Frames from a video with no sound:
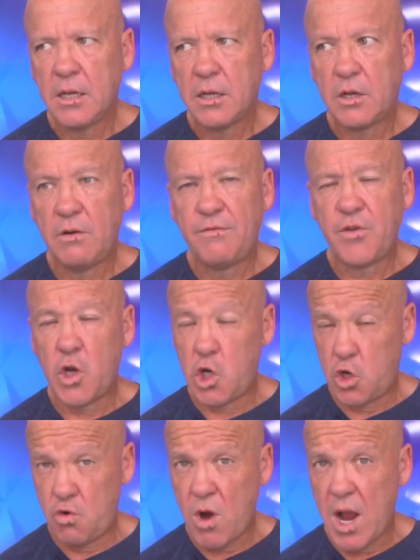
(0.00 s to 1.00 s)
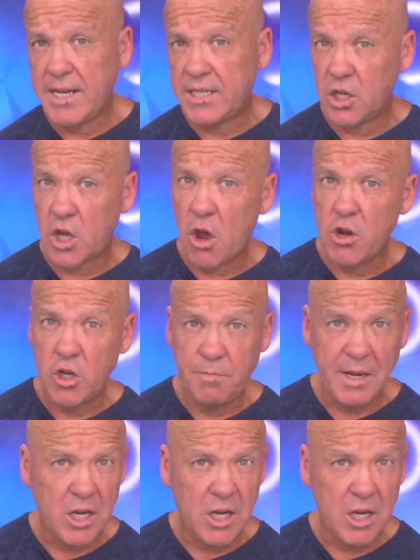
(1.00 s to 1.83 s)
conversion rates are going to be